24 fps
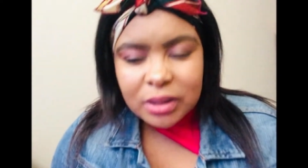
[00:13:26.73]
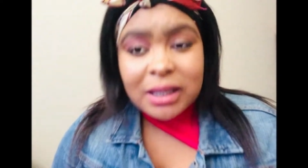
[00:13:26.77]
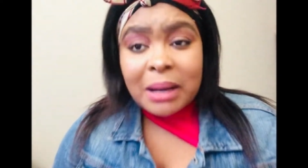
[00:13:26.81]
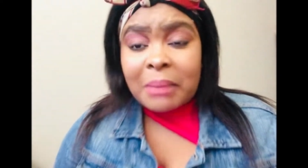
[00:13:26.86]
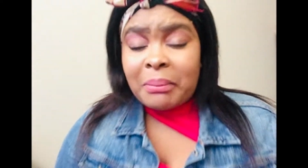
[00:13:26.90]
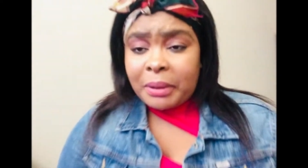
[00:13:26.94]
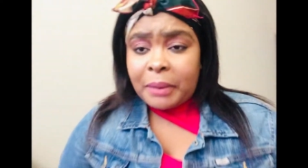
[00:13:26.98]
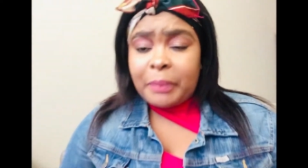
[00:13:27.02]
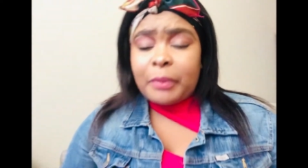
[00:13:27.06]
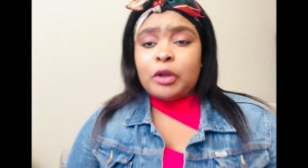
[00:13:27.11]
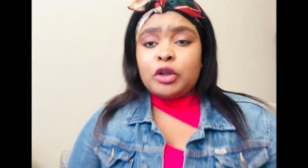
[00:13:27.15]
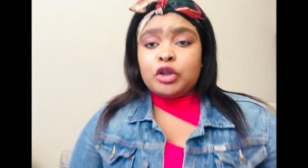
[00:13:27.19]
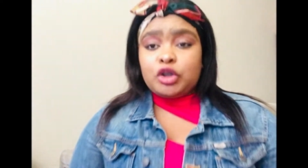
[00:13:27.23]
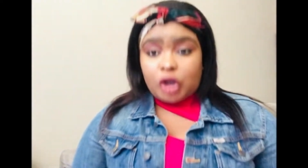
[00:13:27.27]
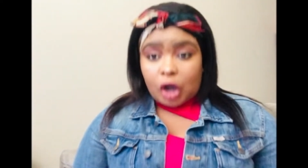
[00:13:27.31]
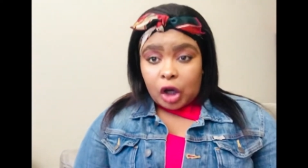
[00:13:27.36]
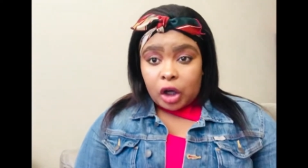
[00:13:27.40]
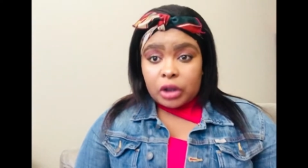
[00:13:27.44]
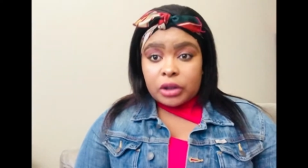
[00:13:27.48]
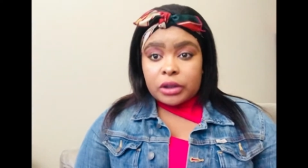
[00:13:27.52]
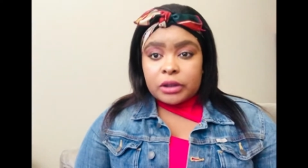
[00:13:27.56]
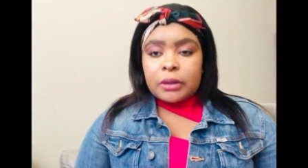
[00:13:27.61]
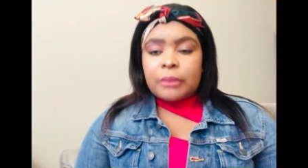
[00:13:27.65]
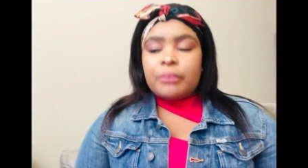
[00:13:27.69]
Some people
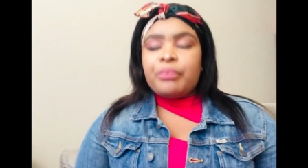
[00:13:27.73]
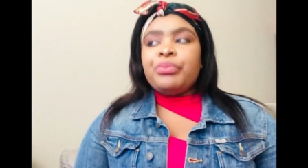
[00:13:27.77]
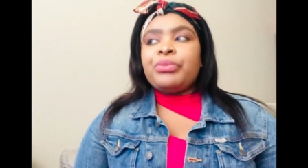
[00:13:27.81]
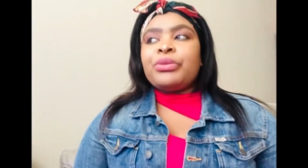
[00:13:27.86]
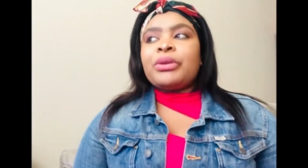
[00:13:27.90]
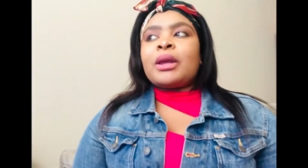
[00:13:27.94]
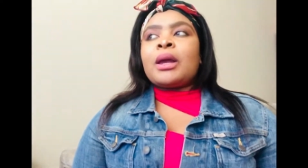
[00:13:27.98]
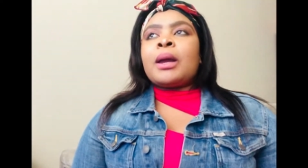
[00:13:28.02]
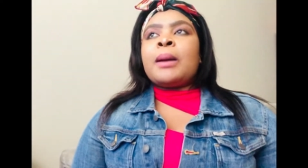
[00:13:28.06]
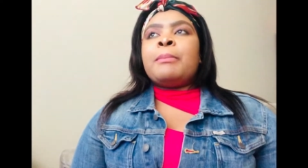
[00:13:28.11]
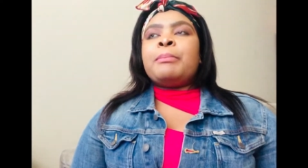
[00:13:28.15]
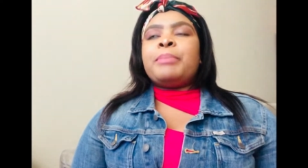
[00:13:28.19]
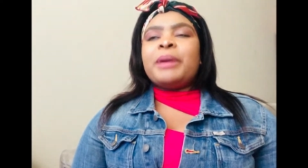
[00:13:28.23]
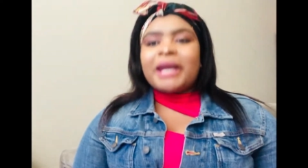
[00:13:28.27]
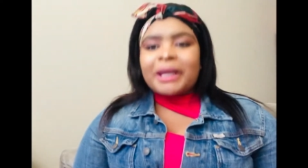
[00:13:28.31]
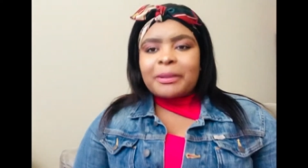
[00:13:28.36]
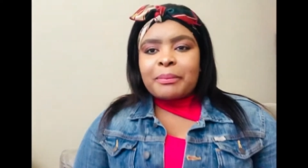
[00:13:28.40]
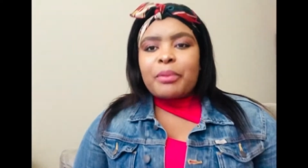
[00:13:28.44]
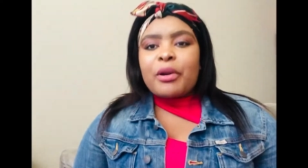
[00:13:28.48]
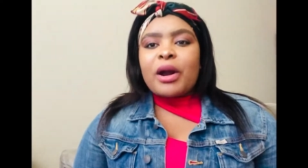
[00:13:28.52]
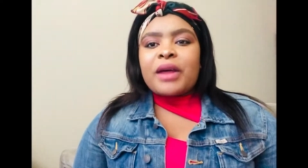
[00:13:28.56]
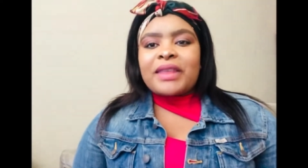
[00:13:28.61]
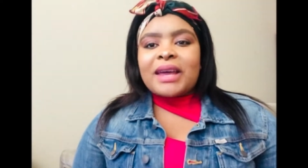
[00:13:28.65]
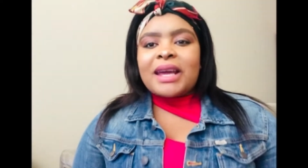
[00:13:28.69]
don't.
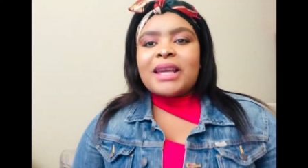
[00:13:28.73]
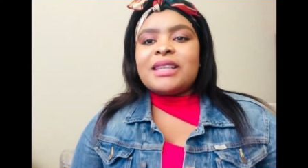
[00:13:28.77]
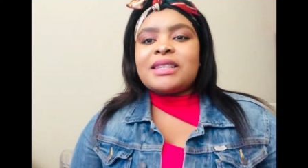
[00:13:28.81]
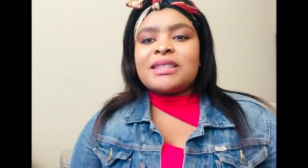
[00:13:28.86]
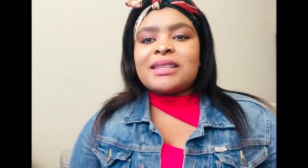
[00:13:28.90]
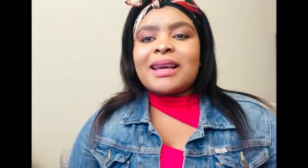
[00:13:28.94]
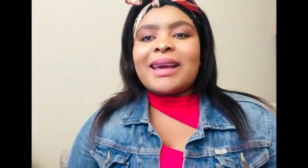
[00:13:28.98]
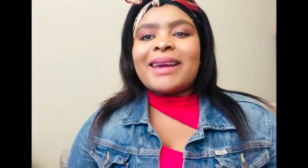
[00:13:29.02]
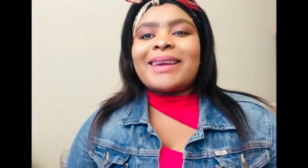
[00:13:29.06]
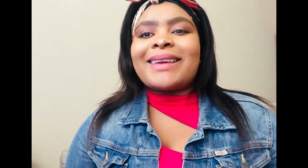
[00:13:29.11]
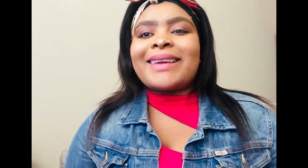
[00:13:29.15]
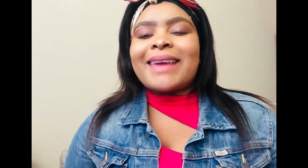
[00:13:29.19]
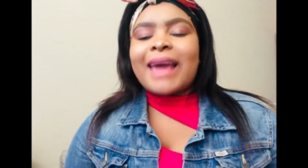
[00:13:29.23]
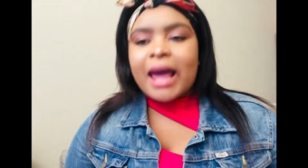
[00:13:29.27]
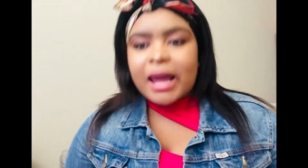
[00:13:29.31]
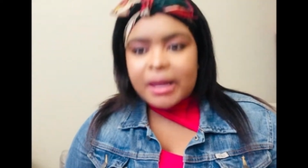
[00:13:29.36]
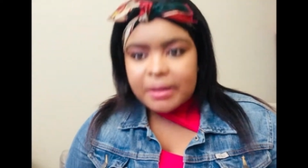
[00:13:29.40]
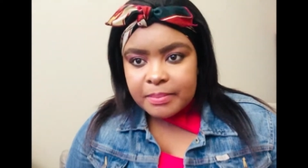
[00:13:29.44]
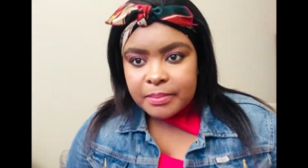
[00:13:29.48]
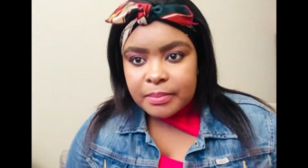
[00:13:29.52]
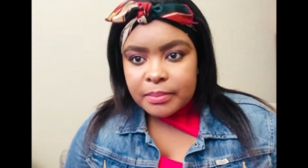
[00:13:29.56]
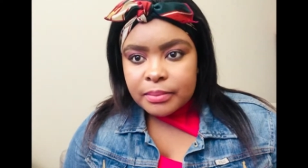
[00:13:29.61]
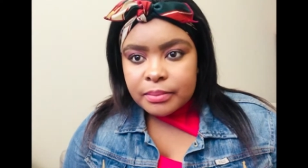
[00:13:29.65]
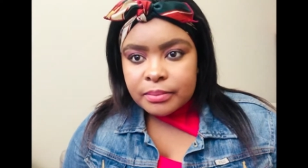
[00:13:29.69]
Big Brother is a
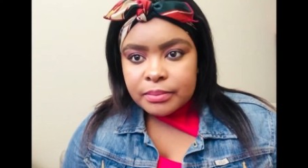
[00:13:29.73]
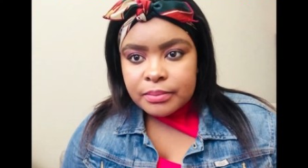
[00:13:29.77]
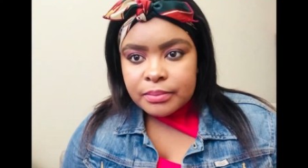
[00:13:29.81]
game.